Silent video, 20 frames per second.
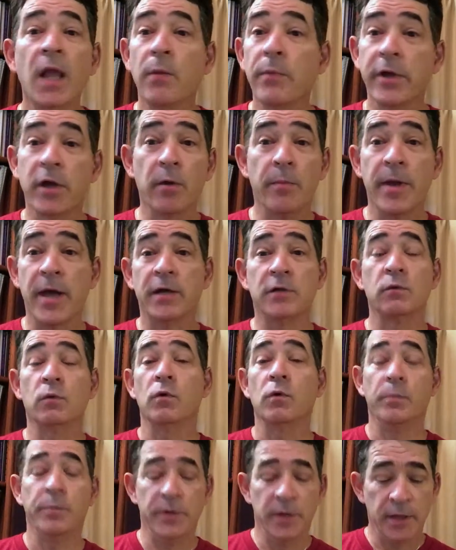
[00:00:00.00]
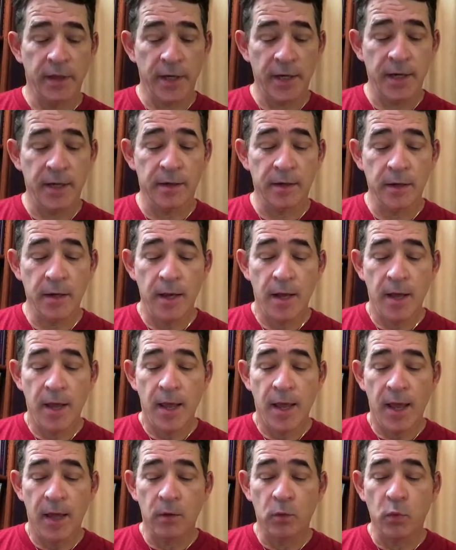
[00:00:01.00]
And we go back to Wolpe again,
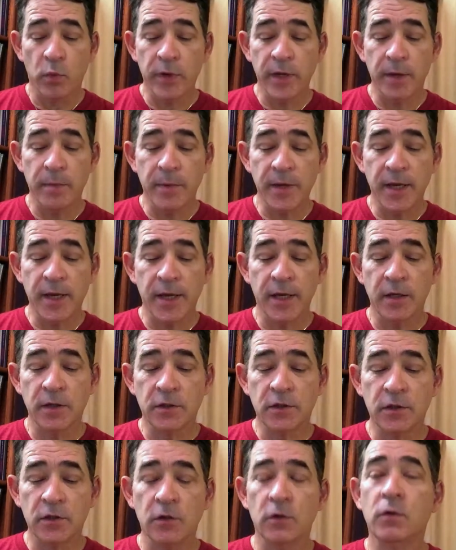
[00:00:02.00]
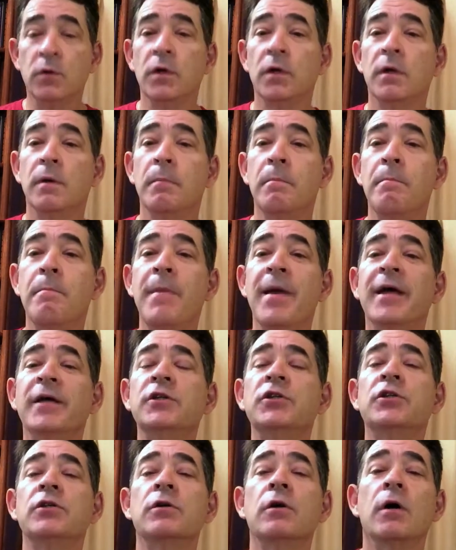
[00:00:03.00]
and we begin to
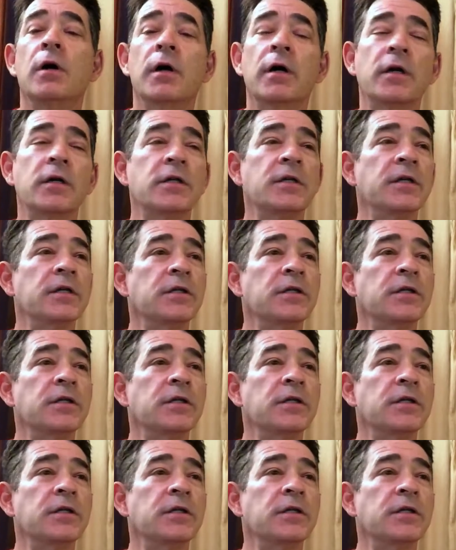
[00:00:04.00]
measure our